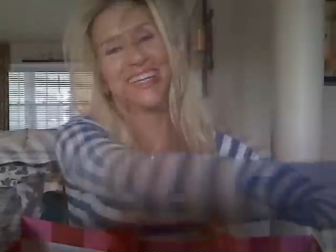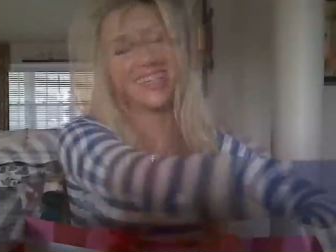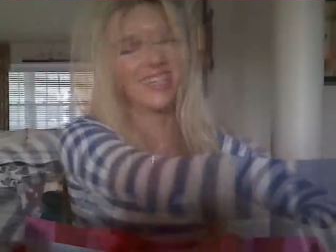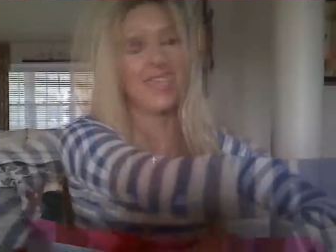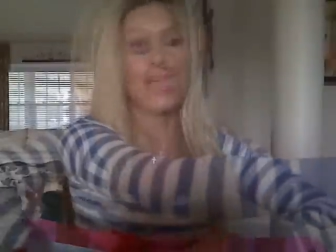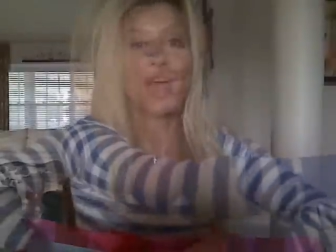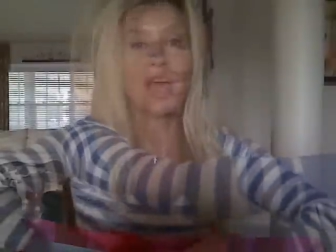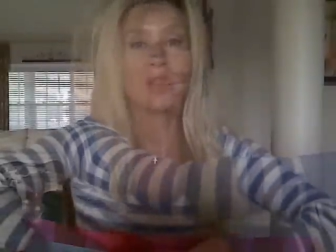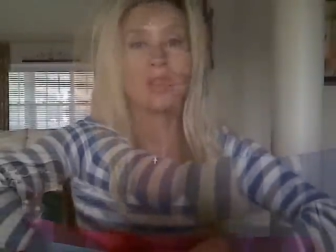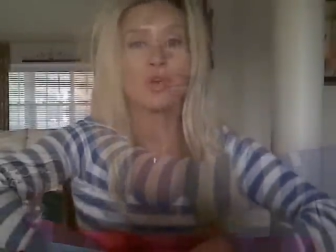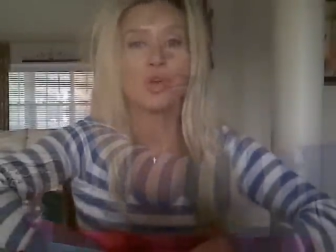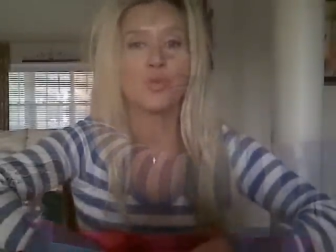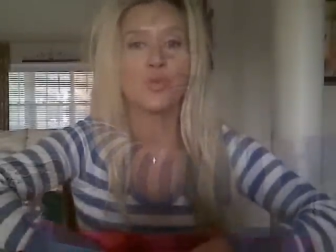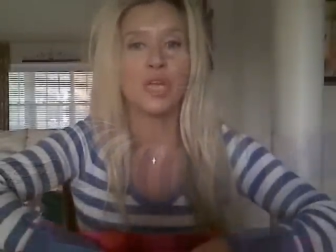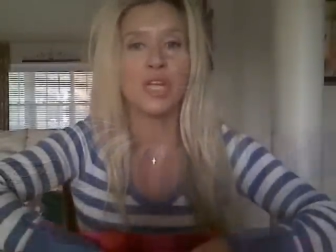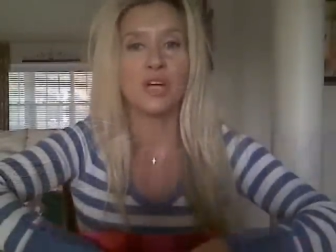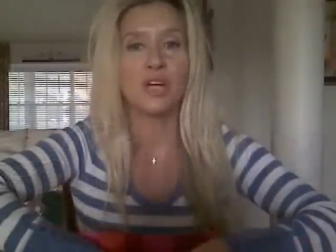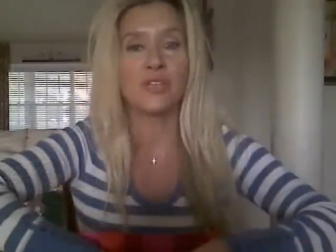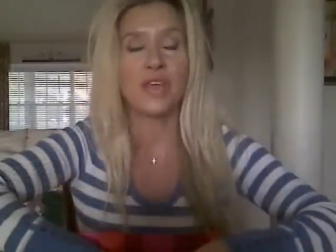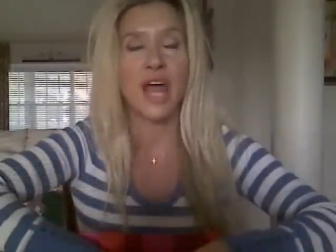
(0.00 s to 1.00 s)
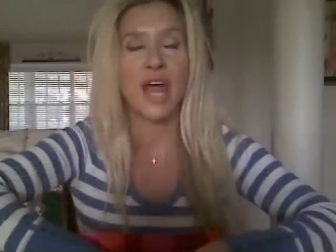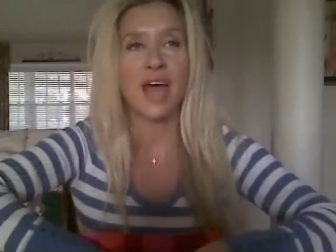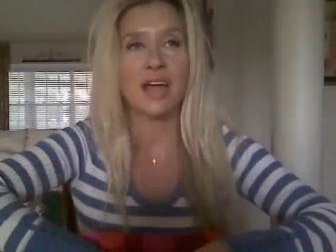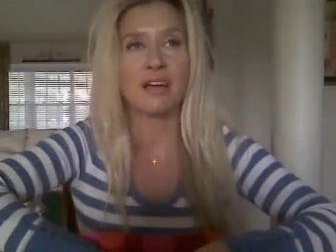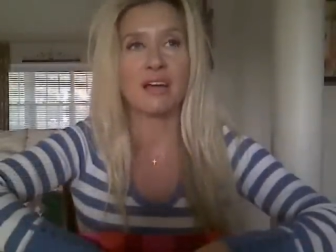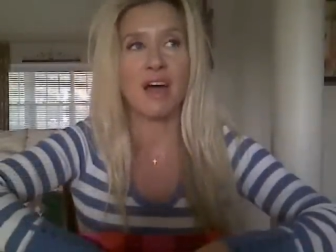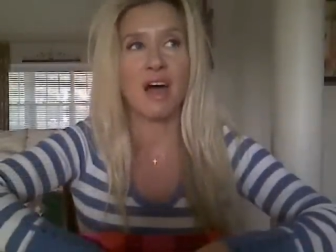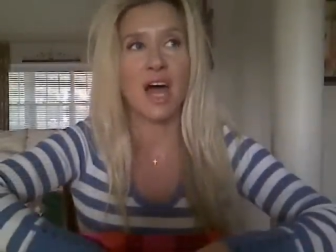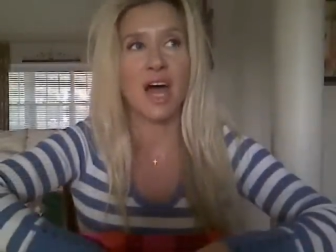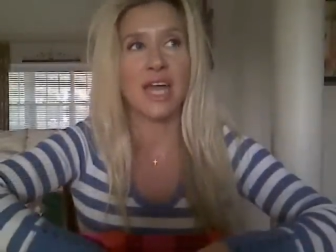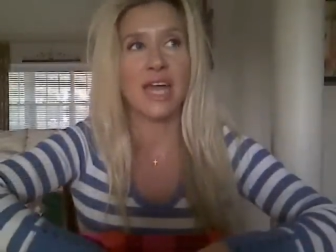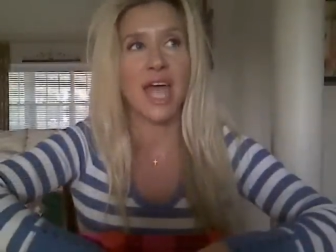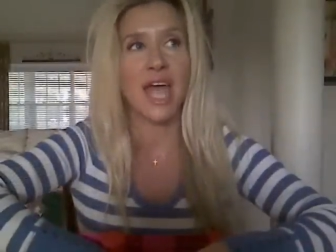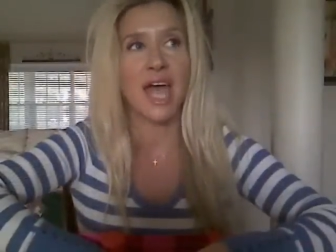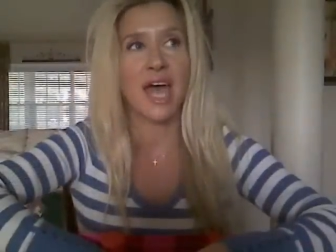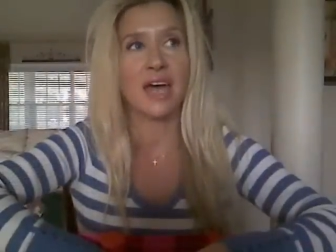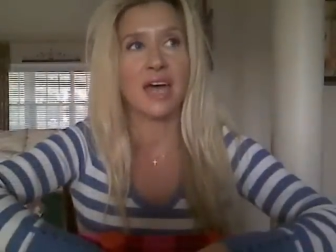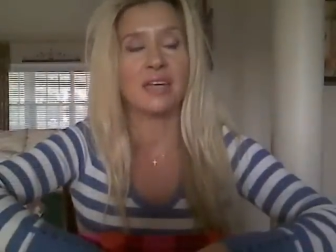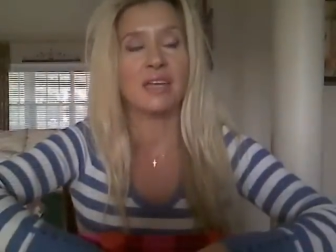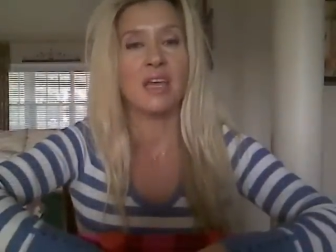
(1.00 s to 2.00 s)
one thing I threw in here that I got
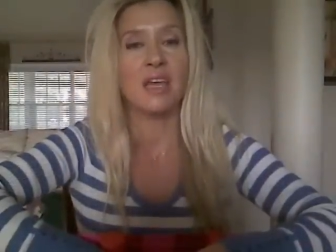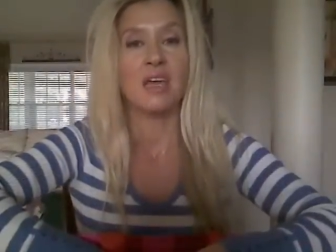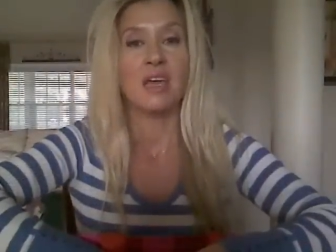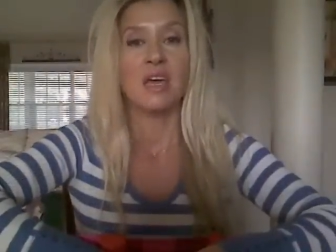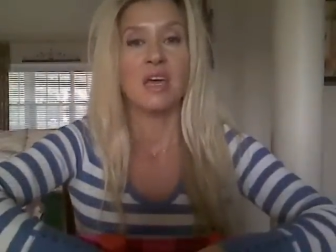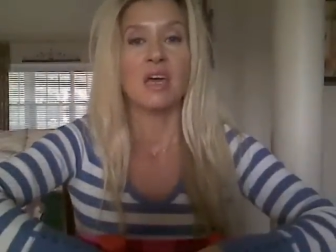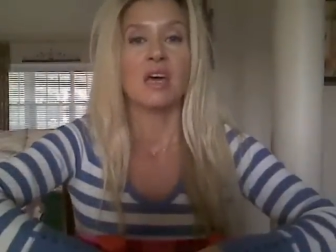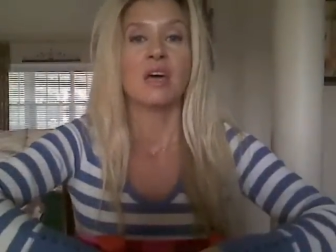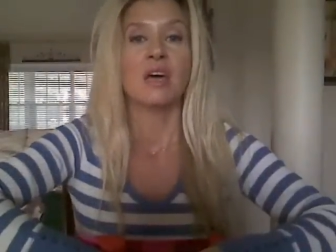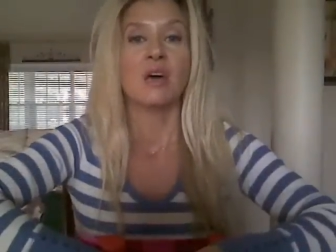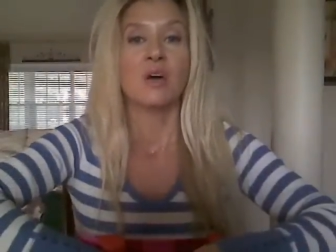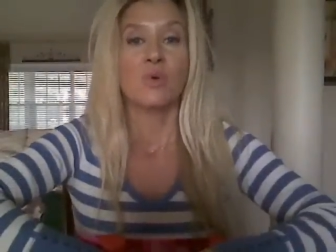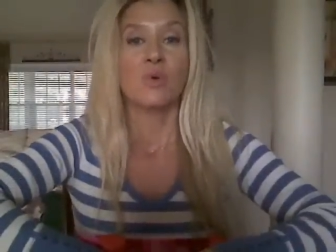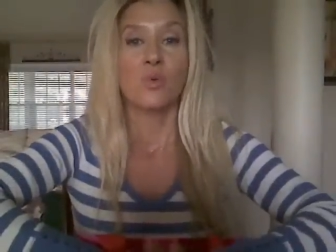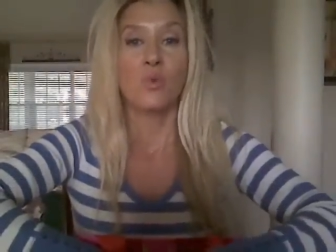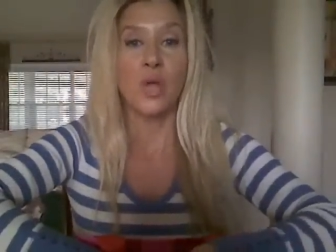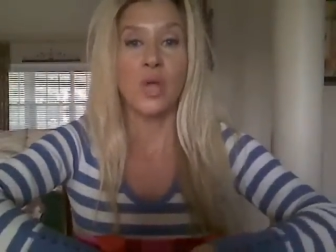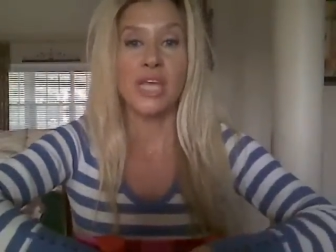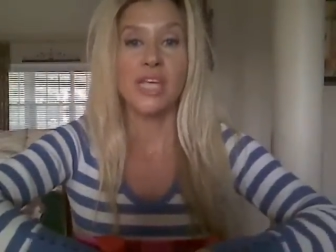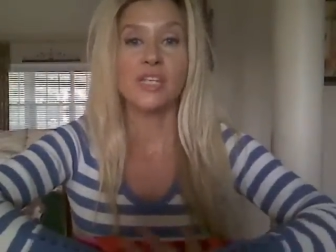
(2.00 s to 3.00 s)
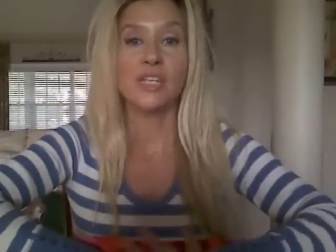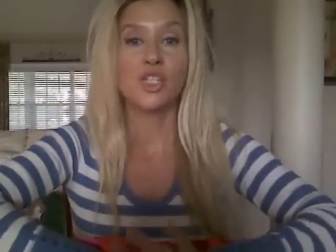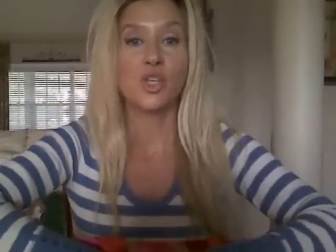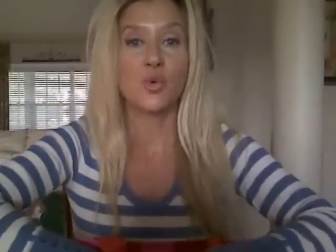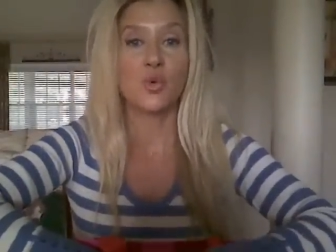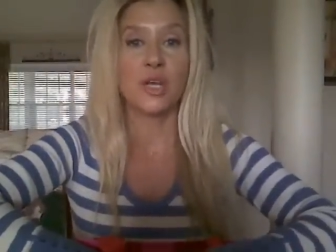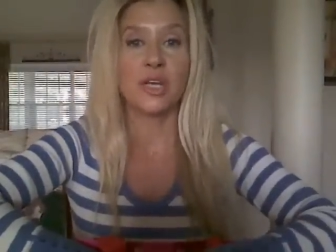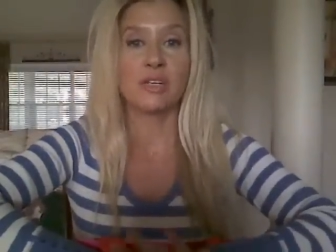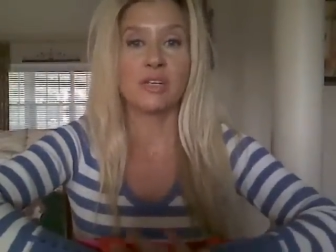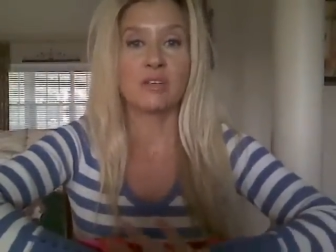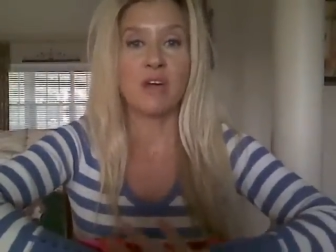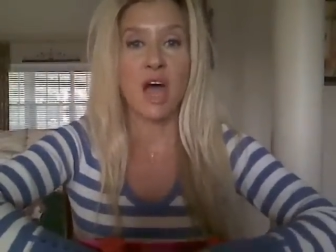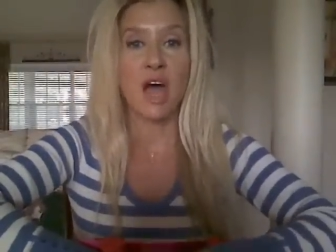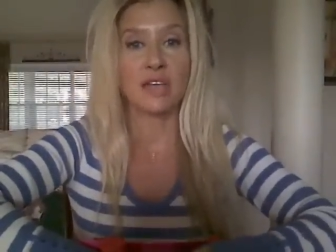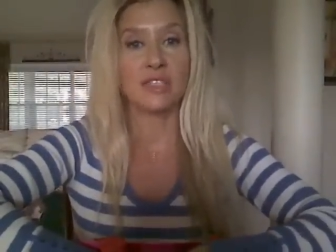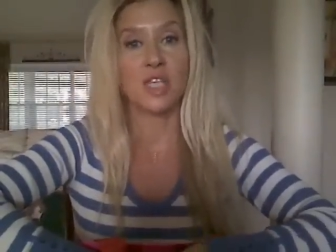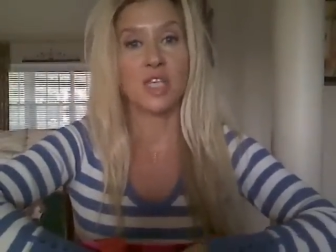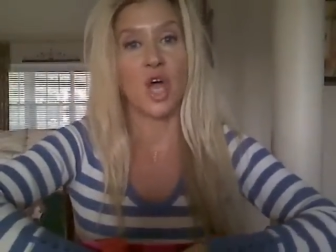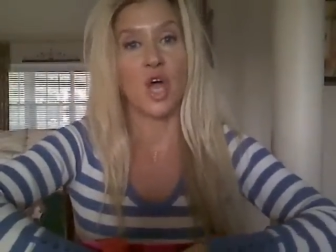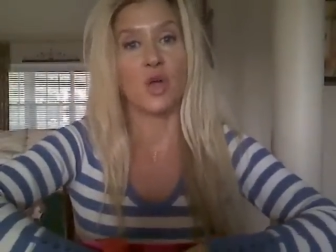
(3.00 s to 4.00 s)
at we joined
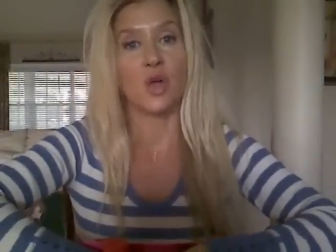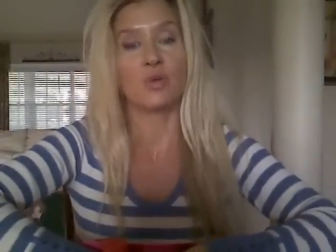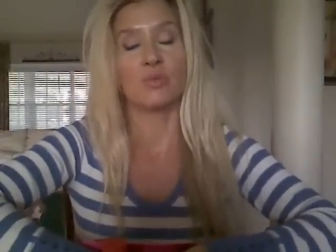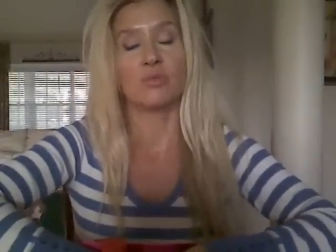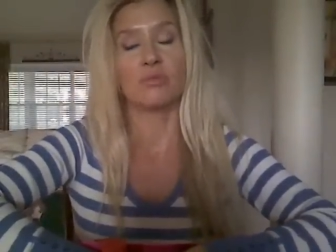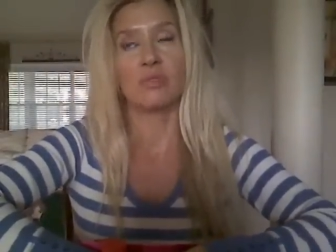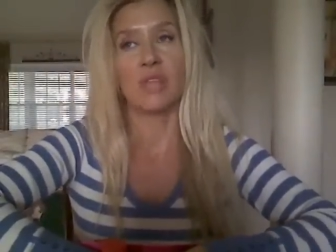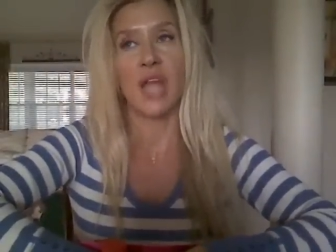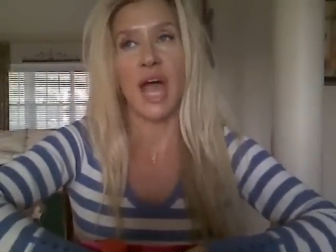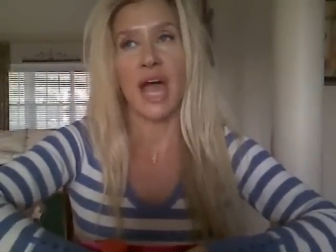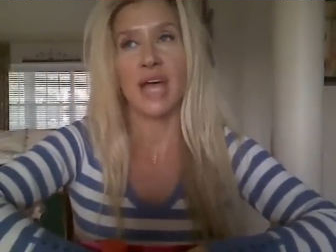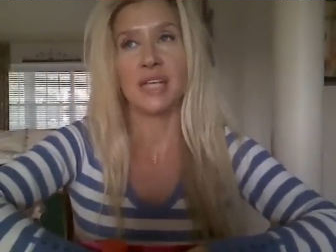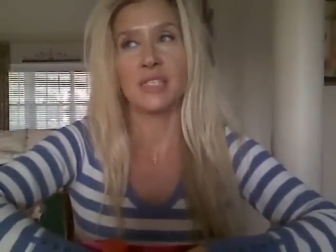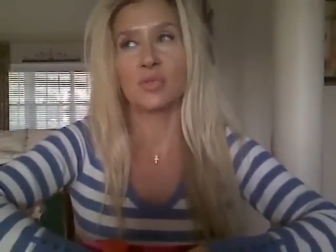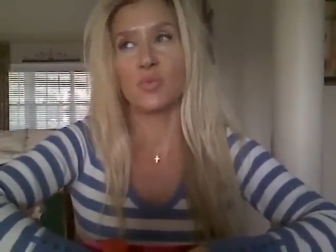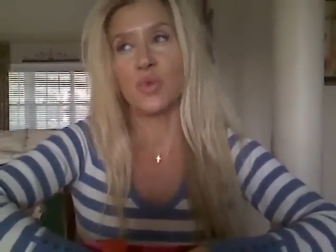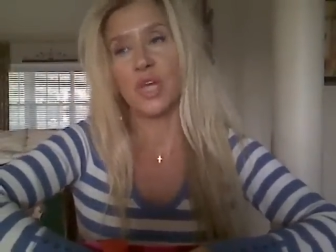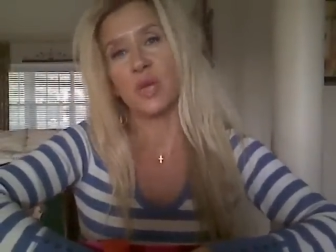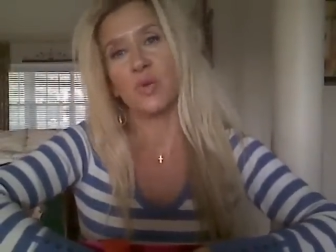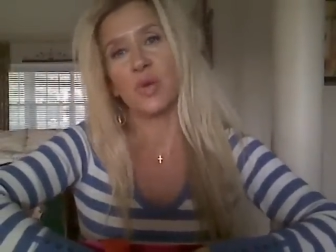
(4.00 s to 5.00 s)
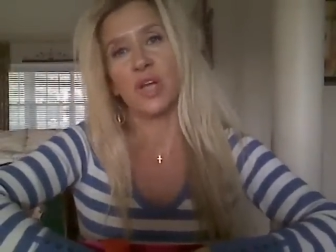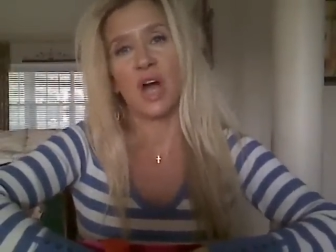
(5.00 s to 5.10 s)
Costco last week.